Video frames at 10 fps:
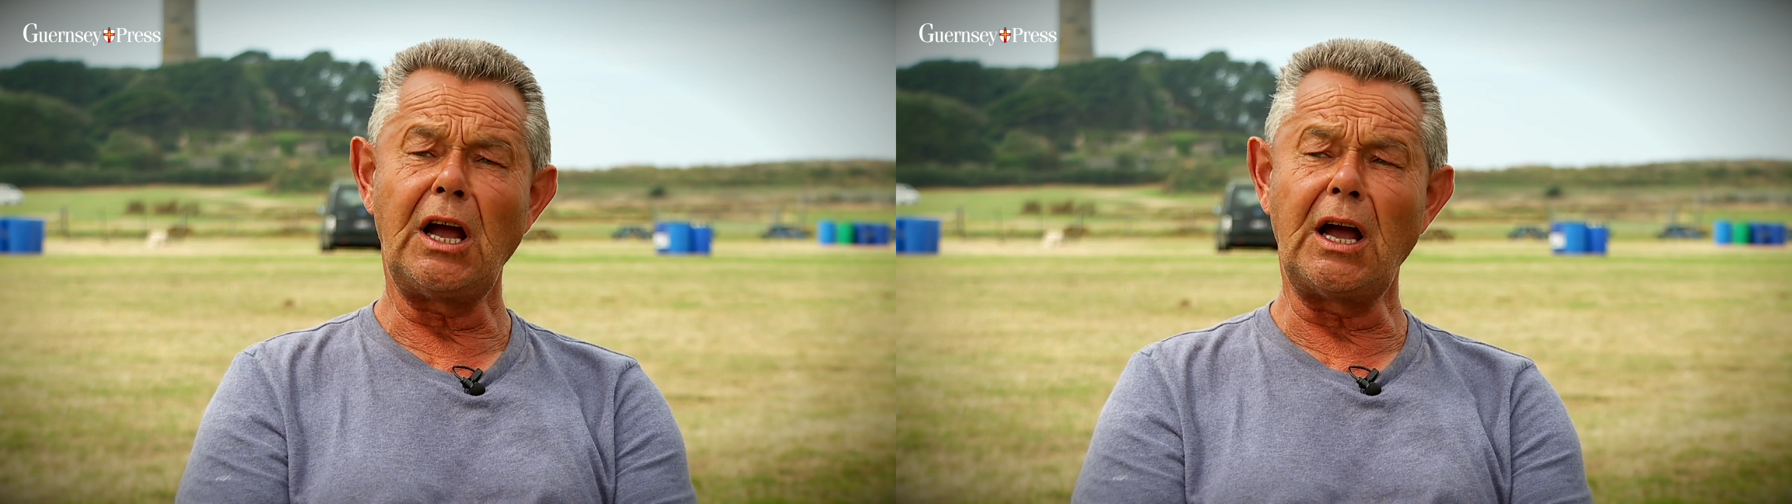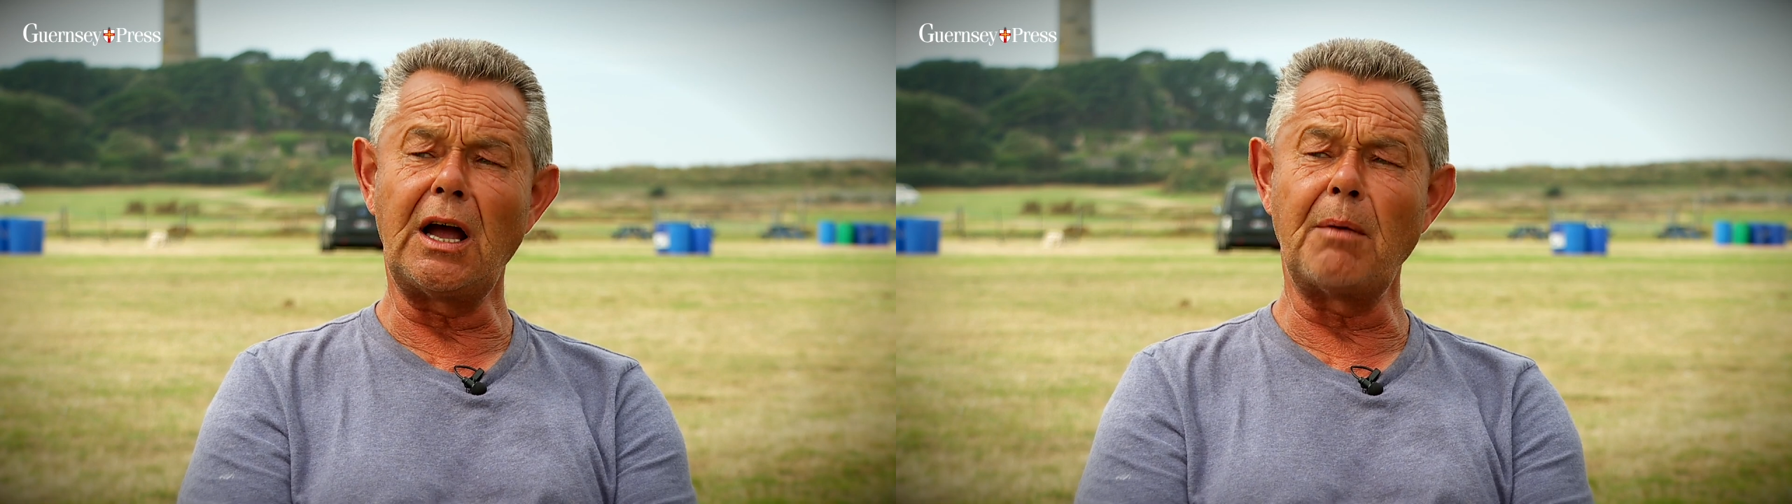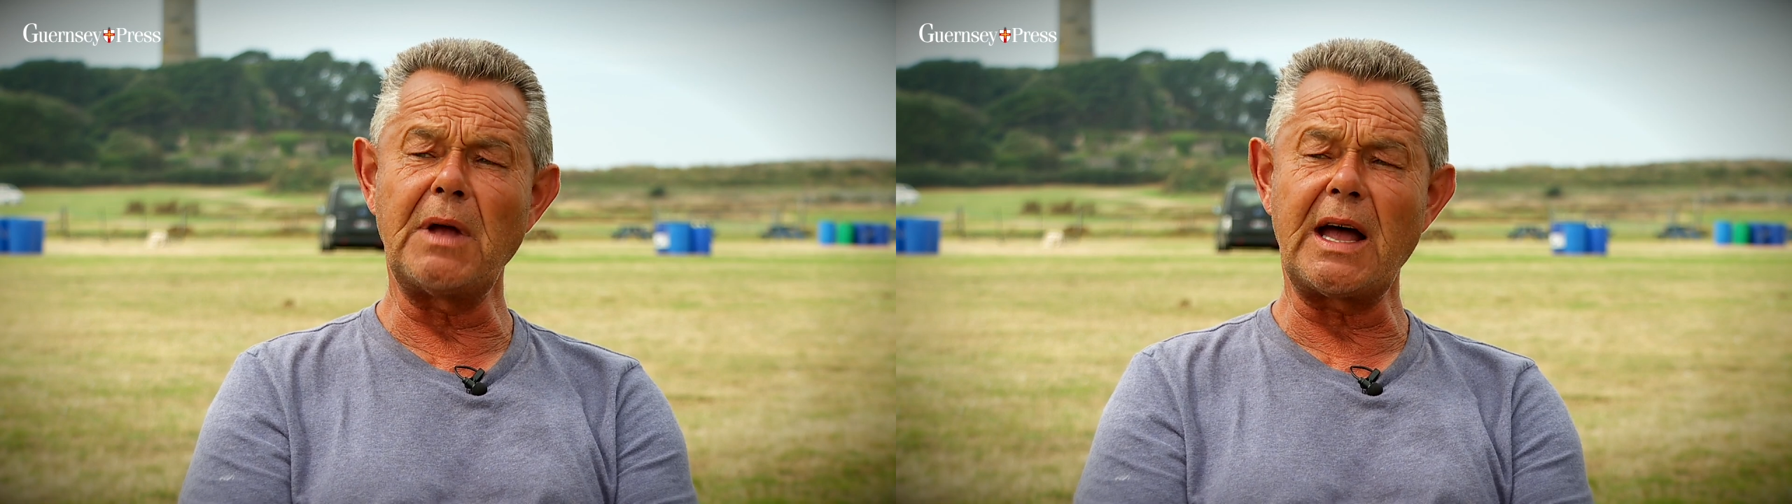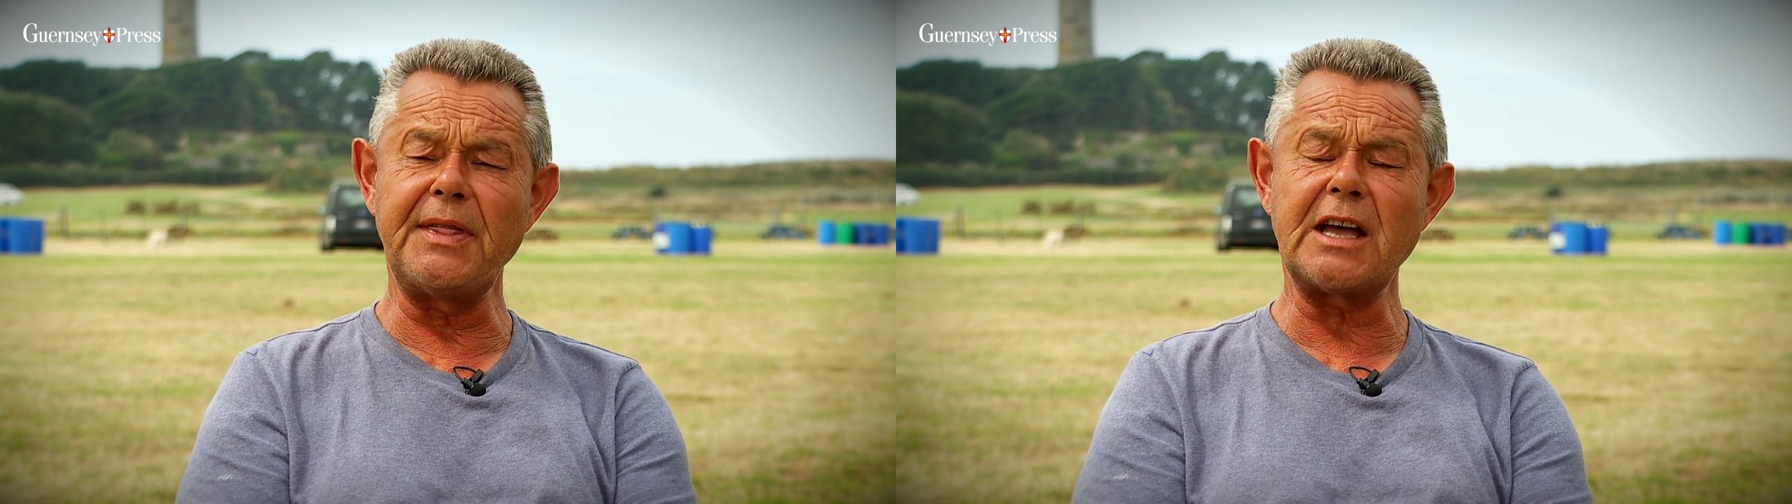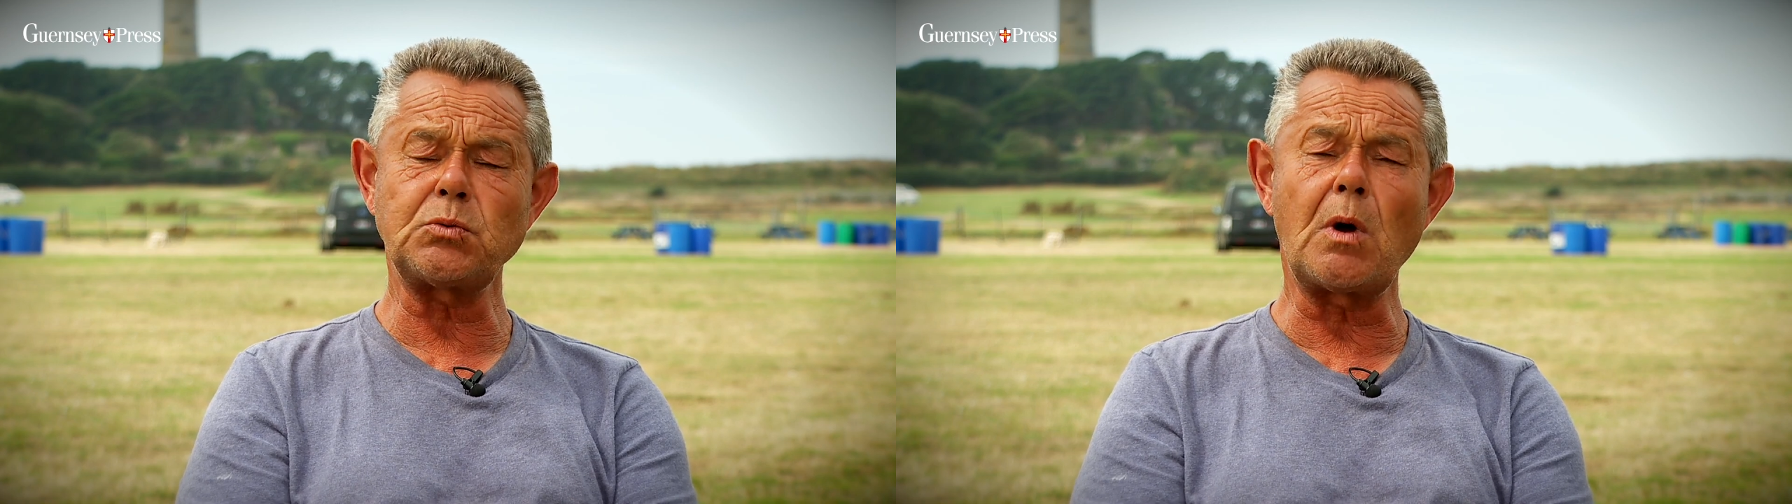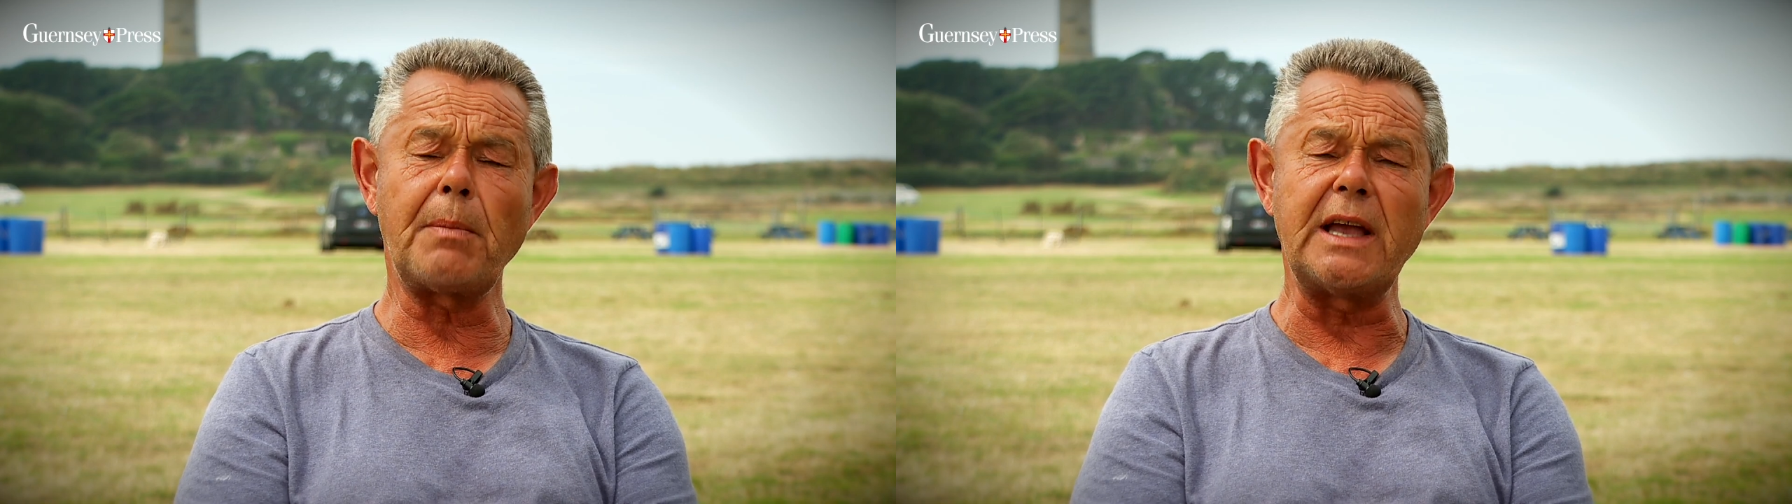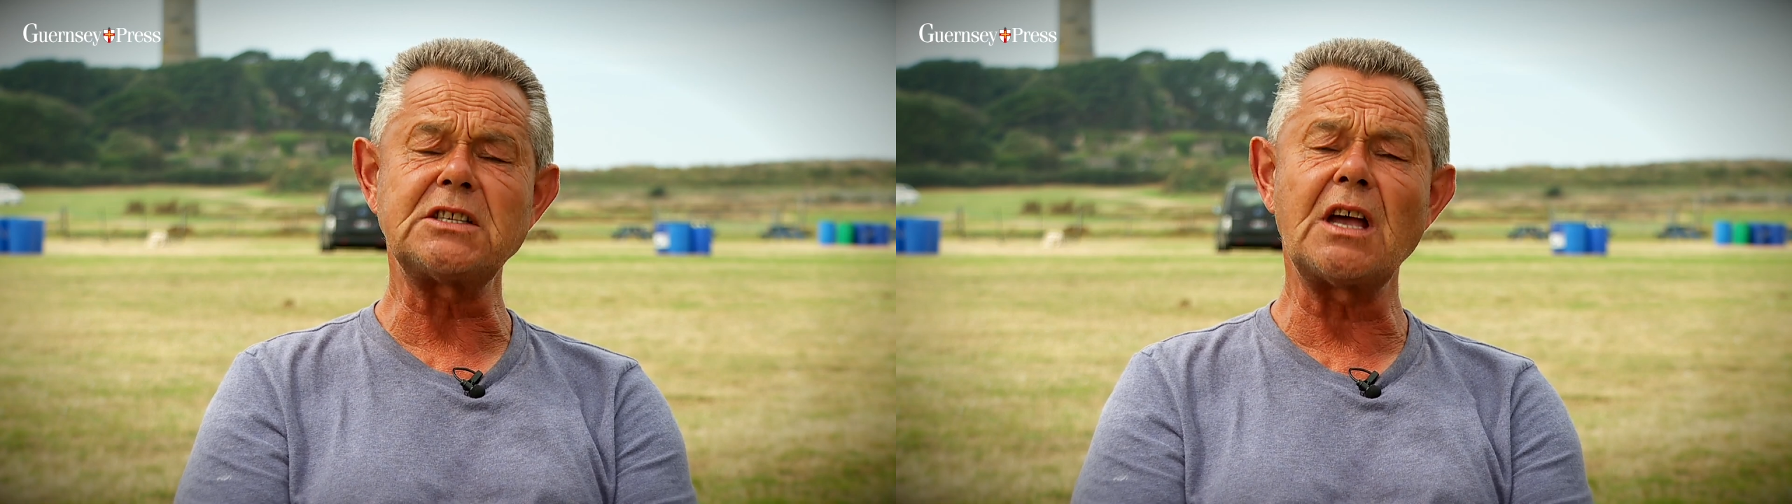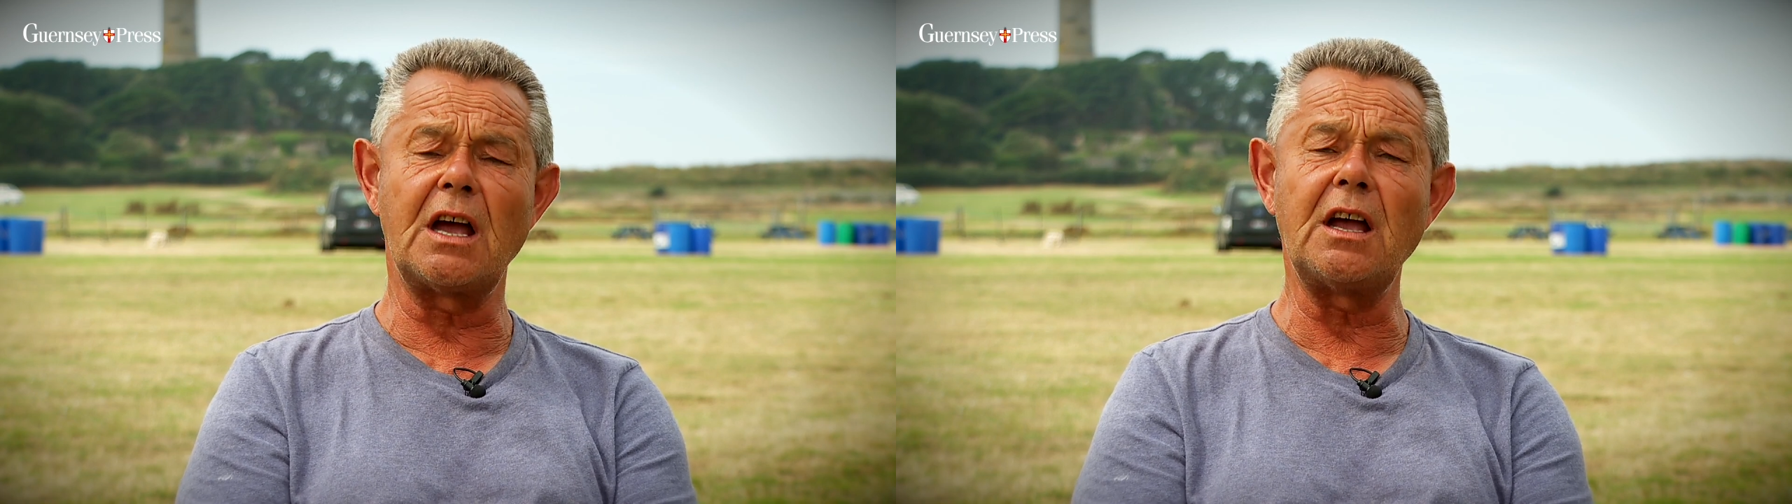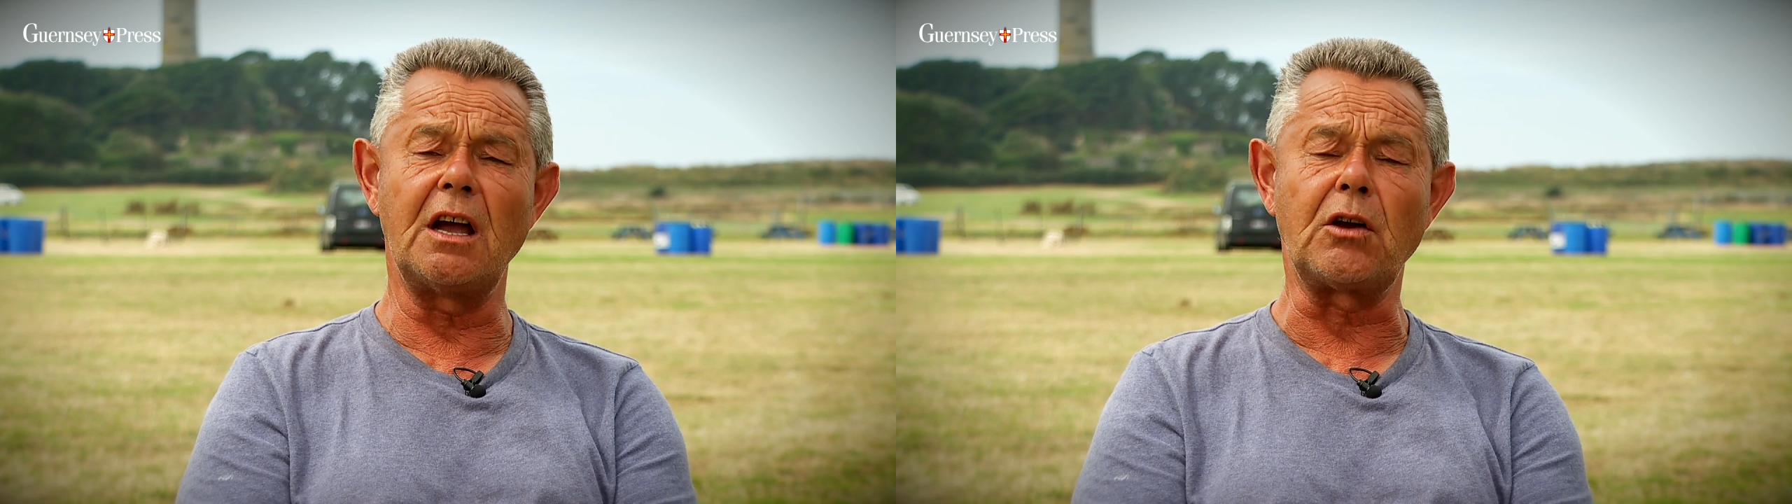and that's what makes a